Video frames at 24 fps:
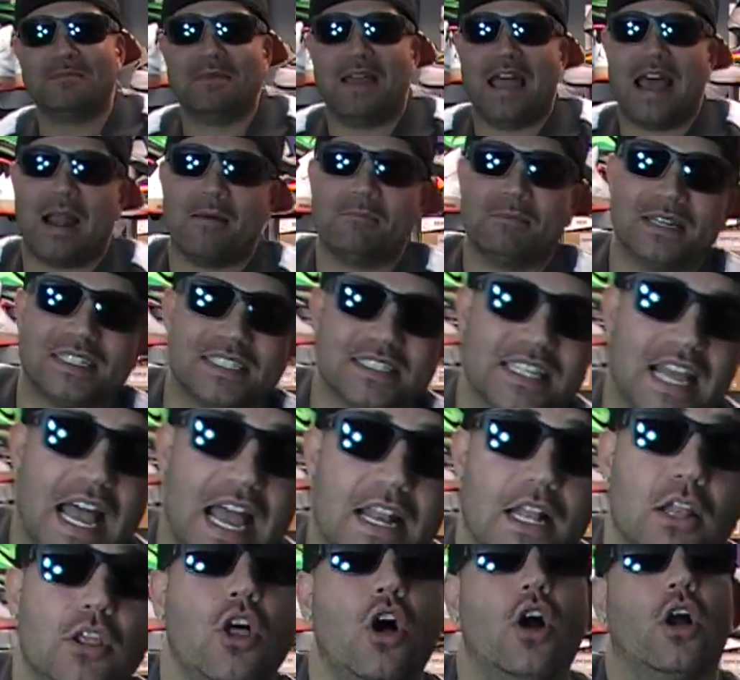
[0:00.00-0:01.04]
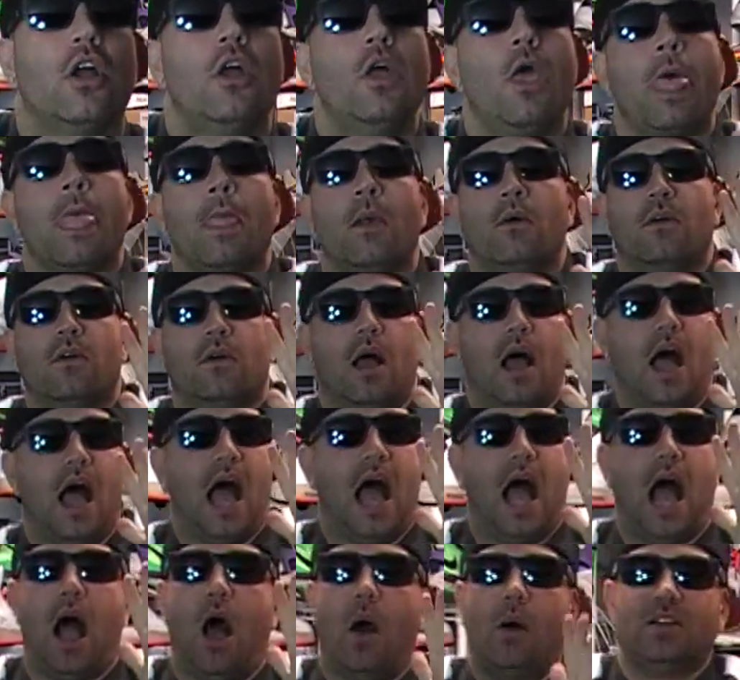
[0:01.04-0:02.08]
man? I'm excited. Look,
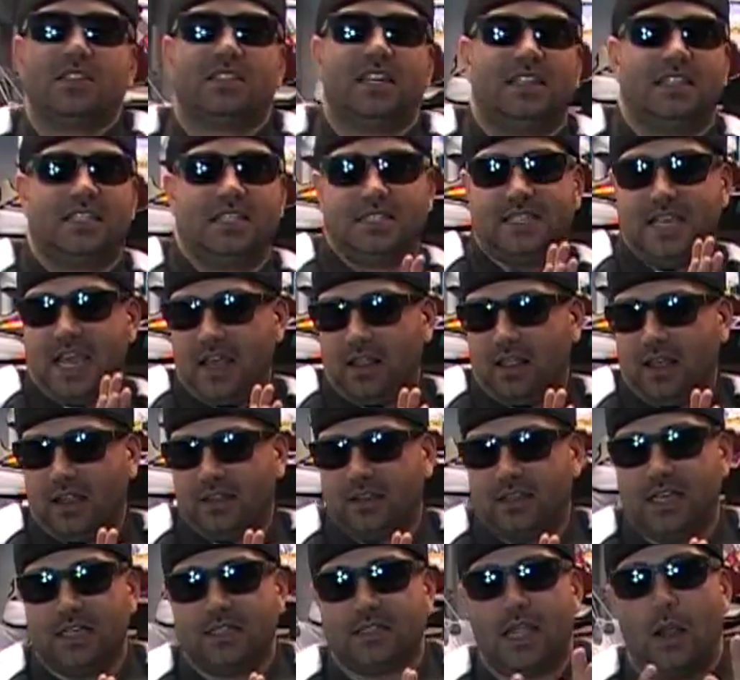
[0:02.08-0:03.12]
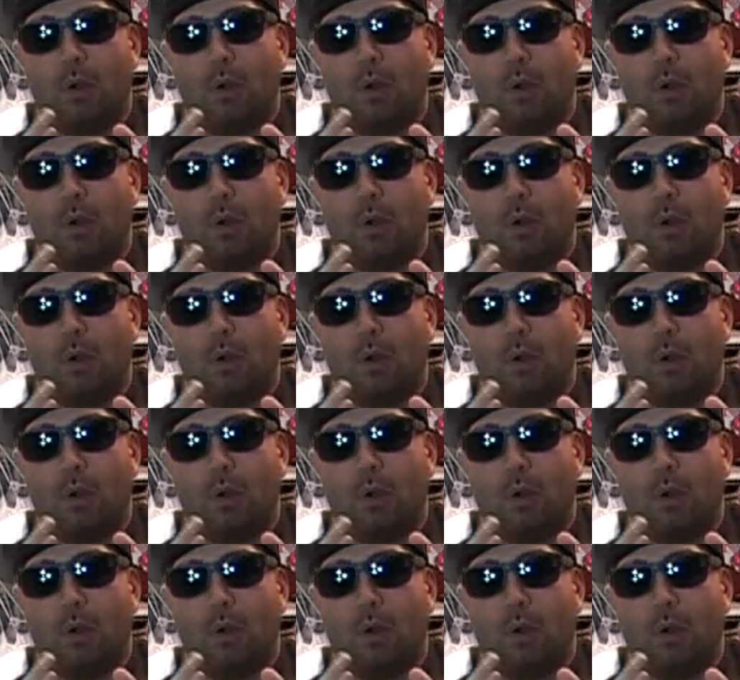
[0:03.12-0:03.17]
I always like to say it like this.